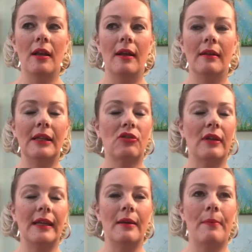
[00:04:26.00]

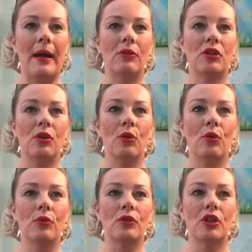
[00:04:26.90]
literally about to
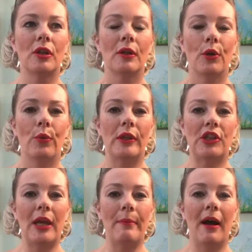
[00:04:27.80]
launch with
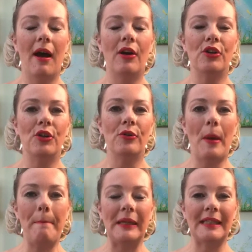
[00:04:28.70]
Gemma our new
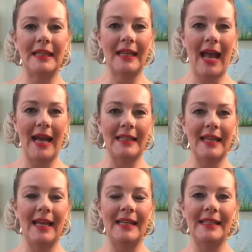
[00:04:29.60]
Mystic and
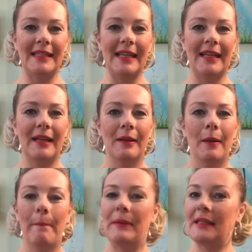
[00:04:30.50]
Holistic
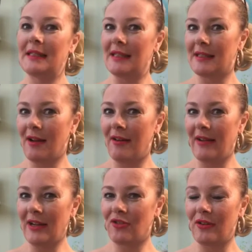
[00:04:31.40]
business
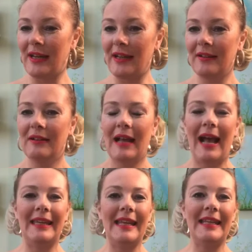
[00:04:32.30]
directory,
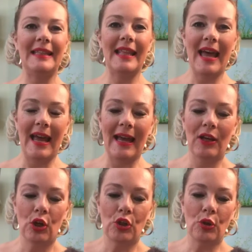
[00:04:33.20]
and in there
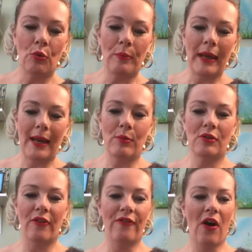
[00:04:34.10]
you will be able
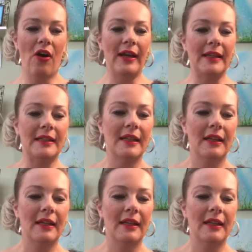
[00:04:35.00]
to find